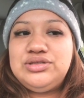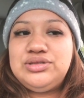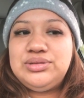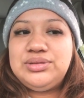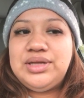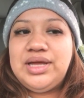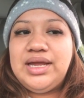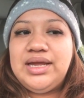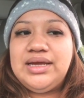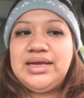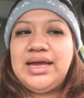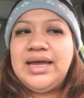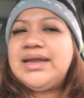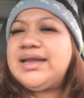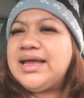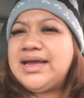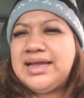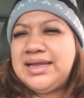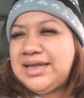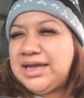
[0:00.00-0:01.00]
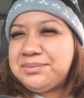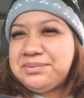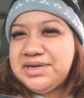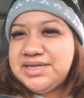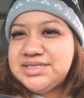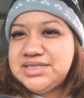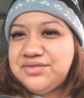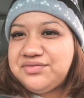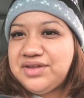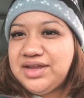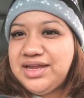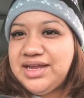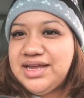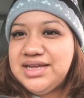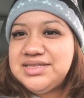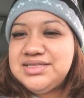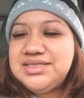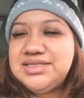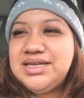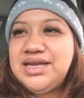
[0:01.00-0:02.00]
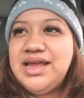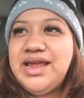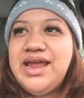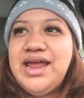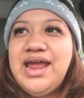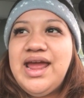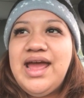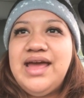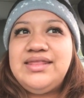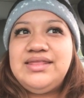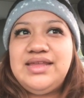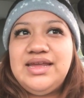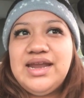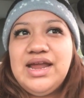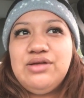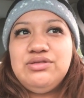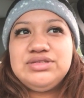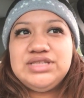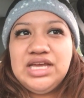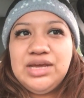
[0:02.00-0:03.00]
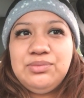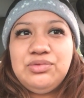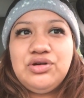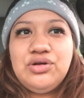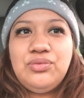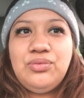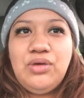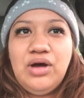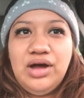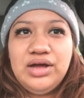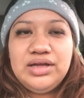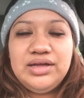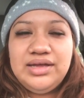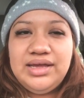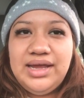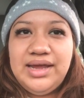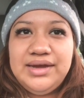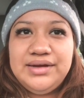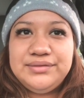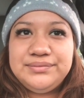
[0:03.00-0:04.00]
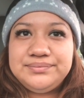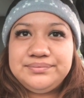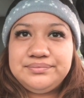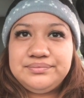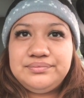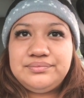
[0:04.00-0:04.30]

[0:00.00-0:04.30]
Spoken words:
like kind of like collect myself, I guess, and then I was able to walk again.